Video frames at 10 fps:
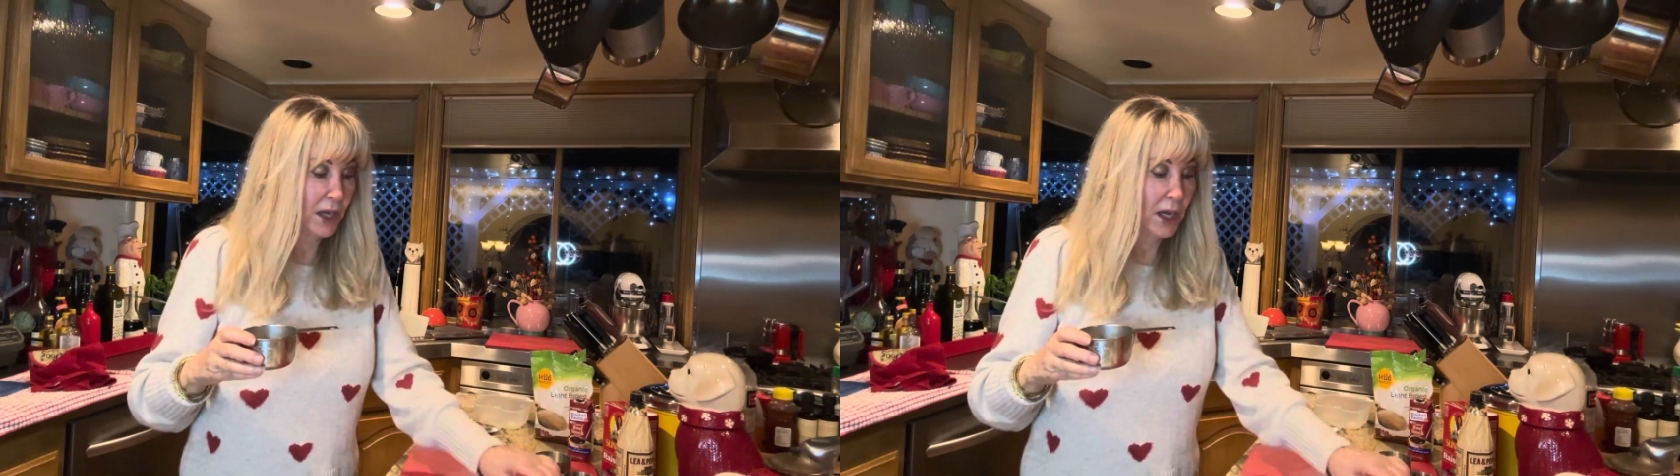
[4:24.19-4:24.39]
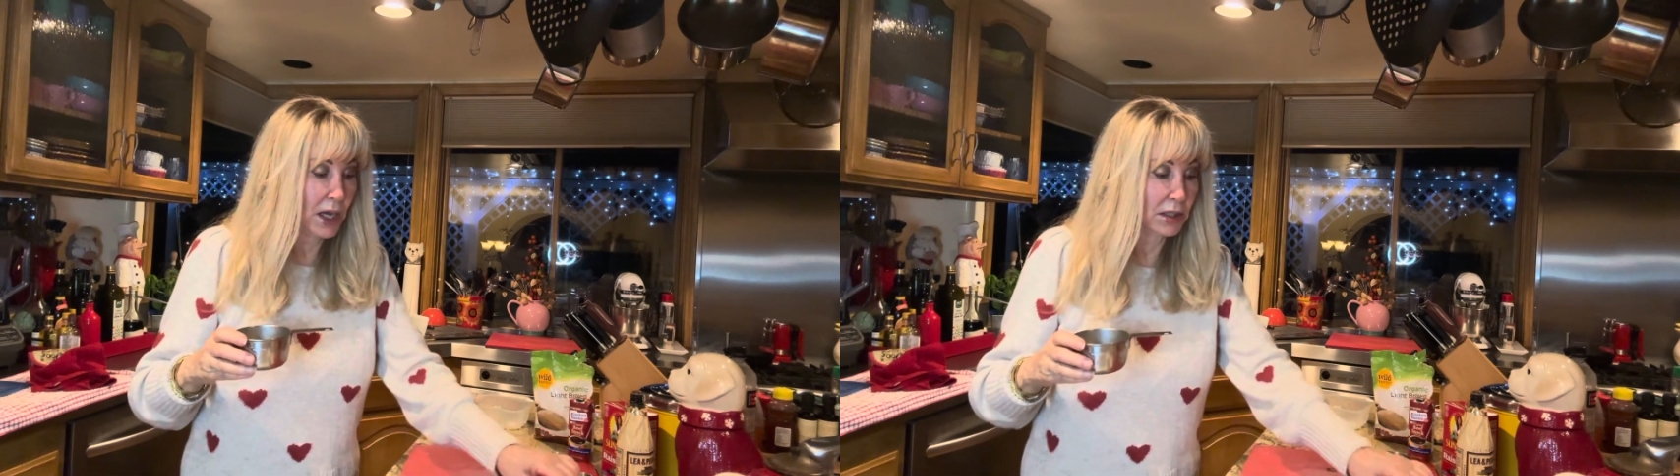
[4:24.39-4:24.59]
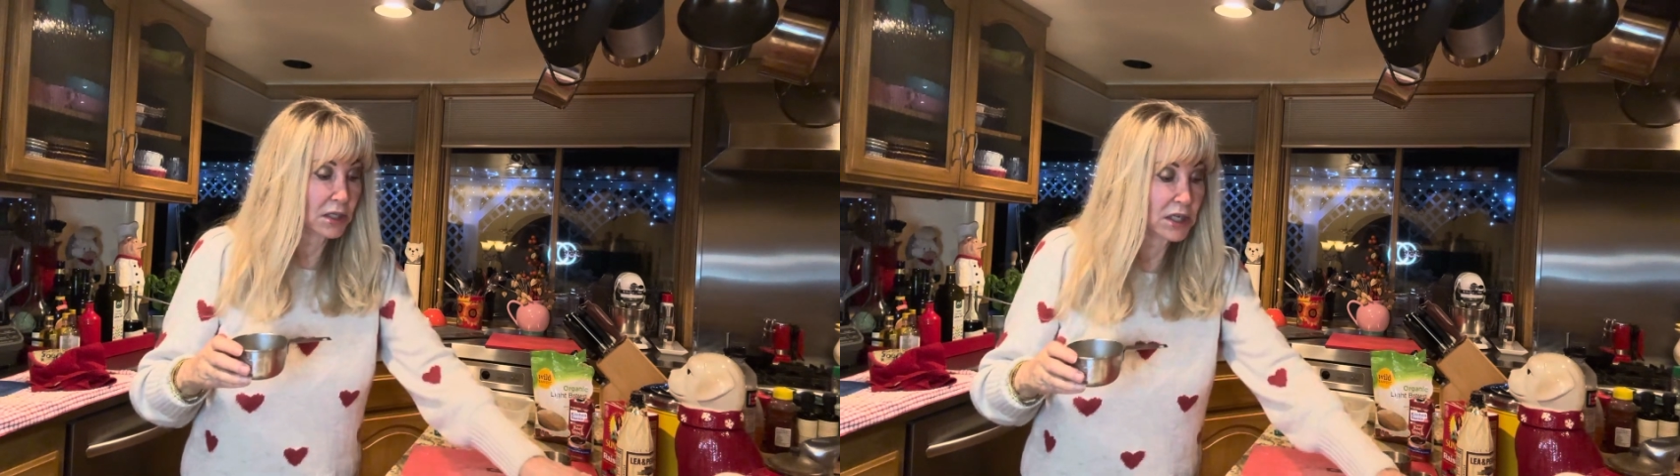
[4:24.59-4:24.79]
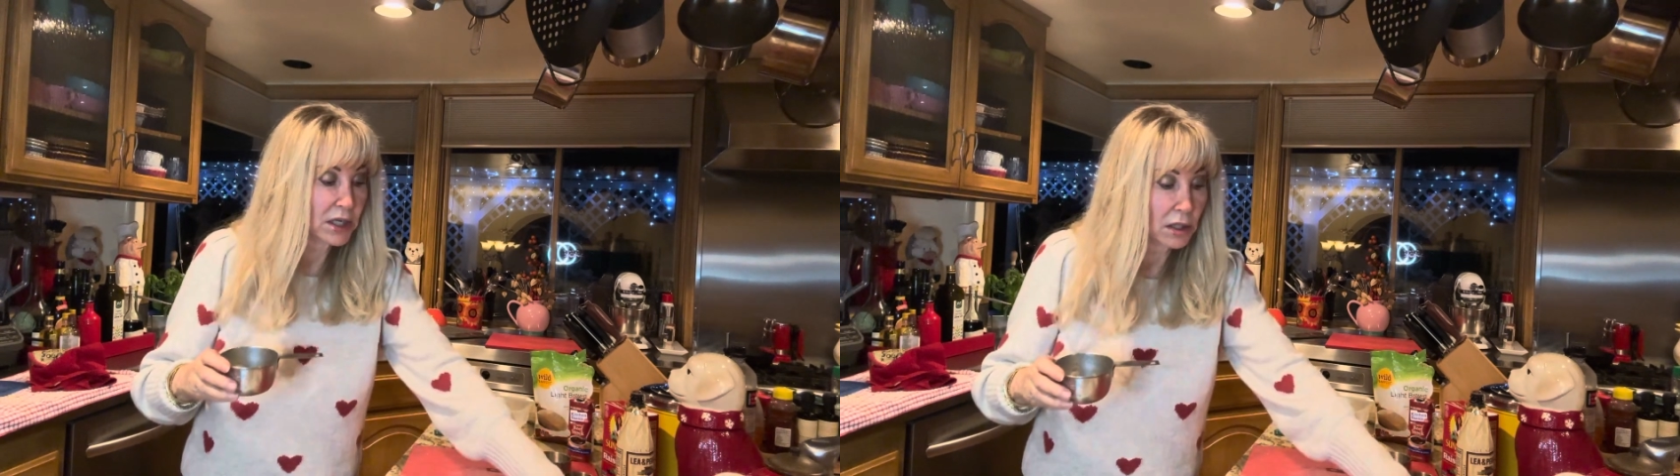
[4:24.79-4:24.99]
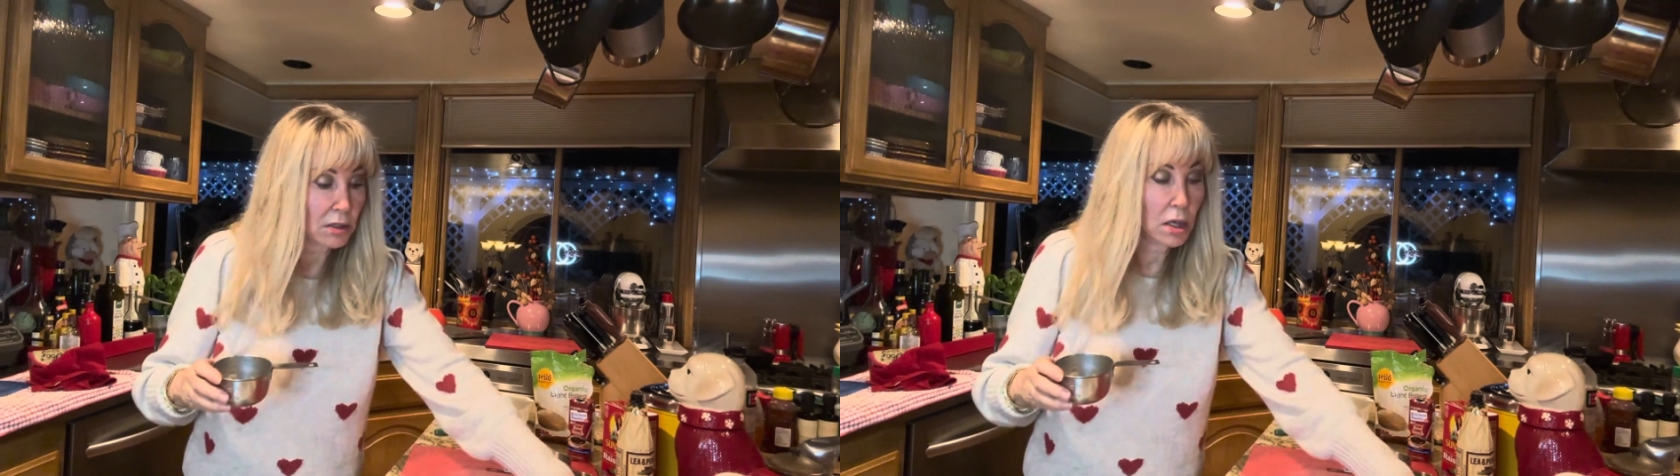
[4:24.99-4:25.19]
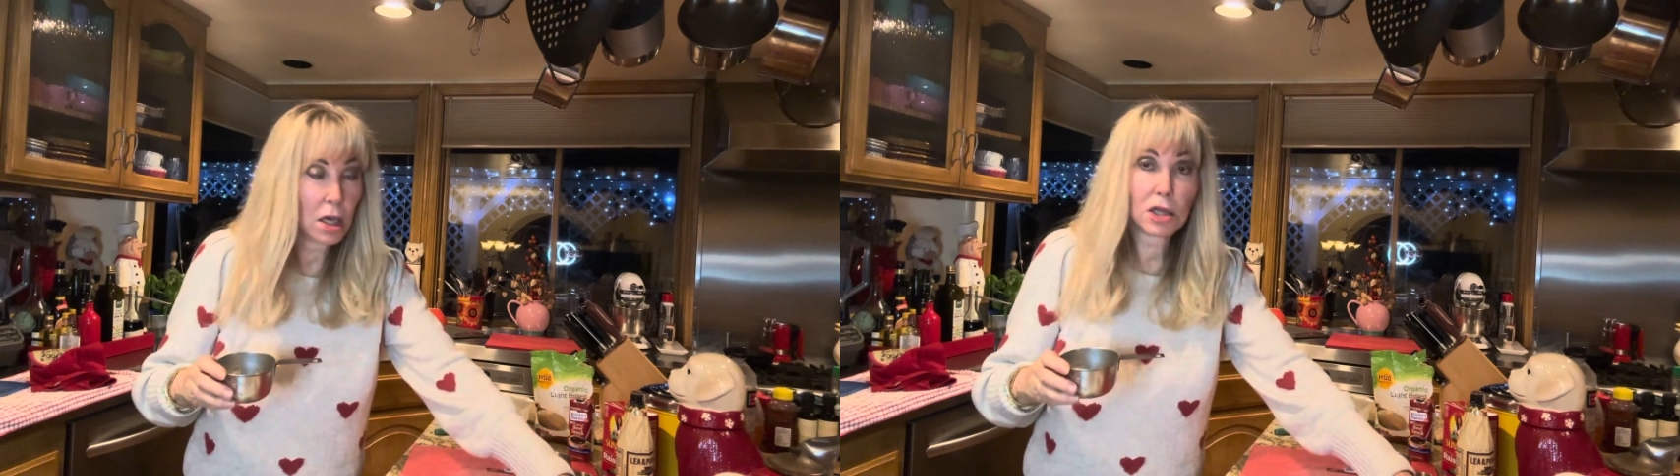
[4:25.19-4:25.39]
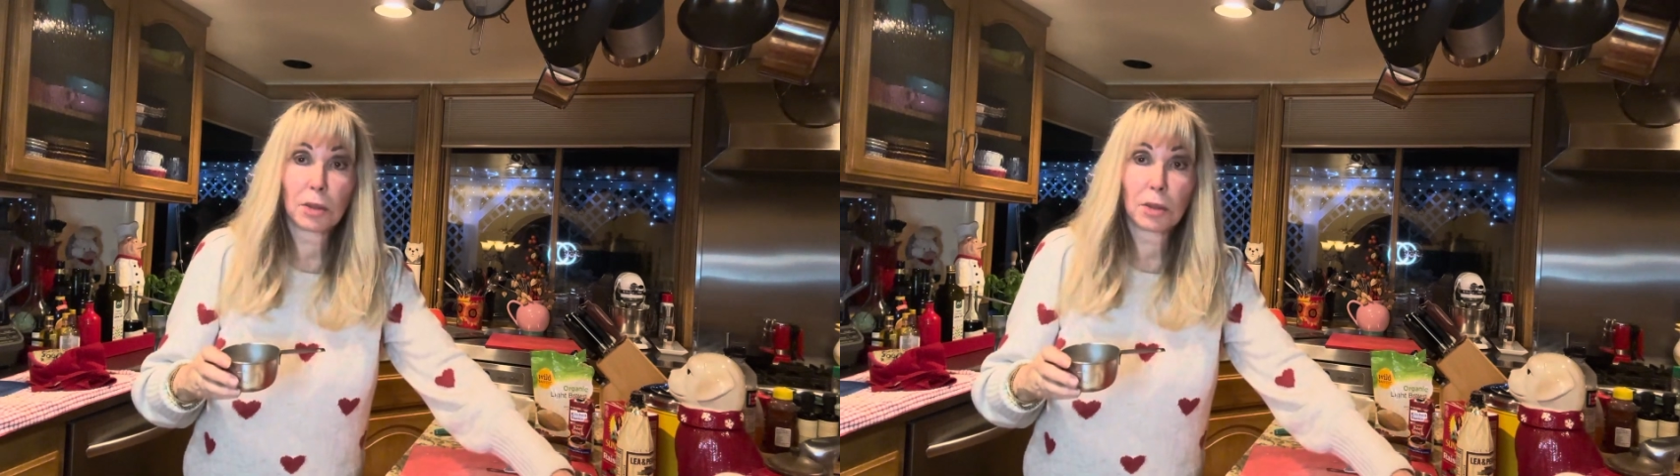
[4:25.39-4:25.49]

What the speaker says: until the